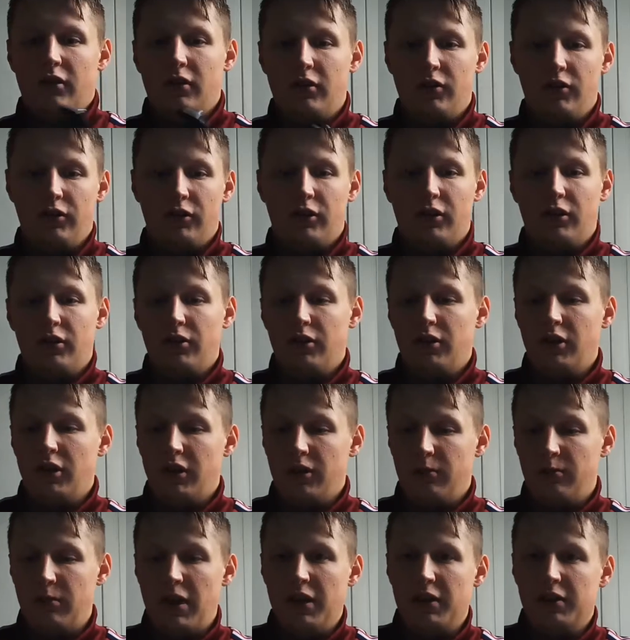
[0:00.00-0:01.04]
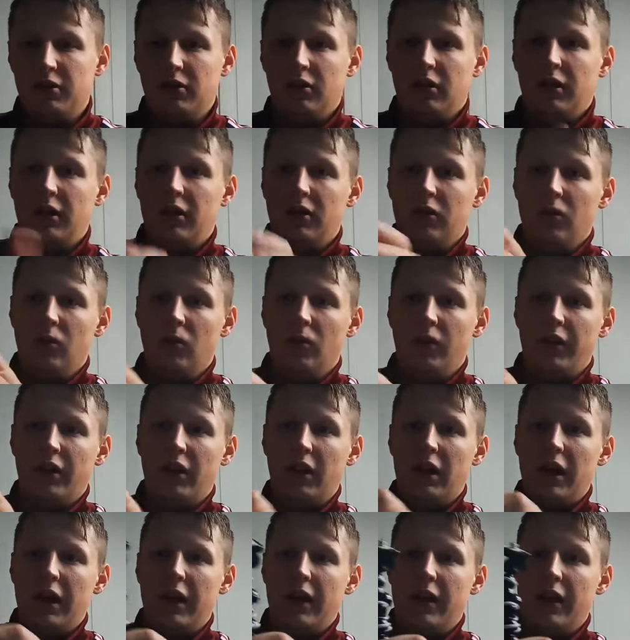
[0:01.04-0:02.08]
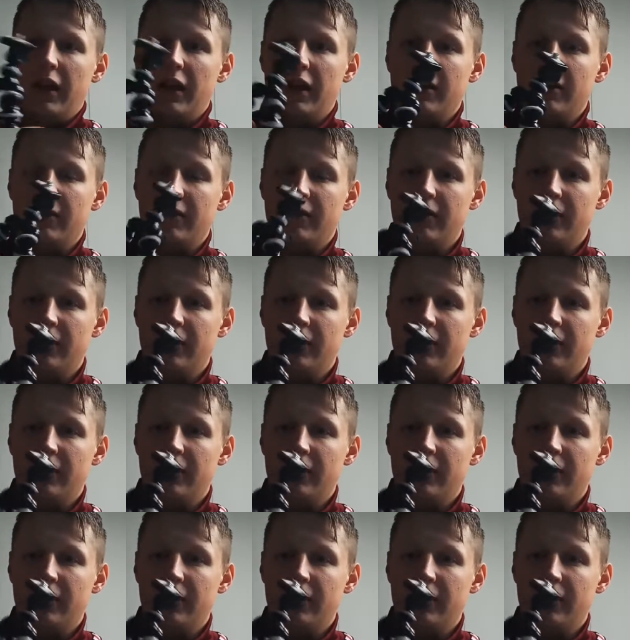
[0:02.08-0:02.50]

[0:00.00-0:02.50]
So you can just basically hold it like that,